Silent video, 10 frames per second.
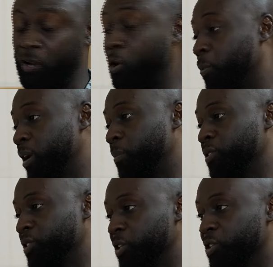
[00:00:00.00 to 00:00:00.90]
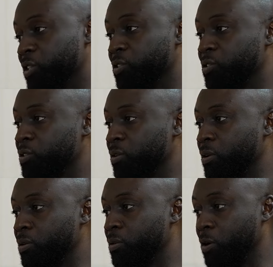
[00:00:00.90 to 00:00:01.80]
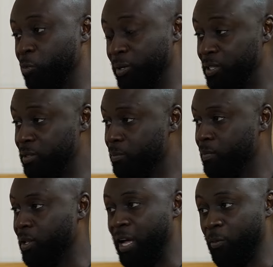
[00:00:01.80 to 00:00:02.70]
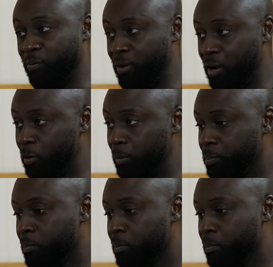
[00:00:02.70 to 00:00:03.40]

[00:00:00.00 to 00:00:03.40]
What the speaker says: operating procedures are written, that we follow.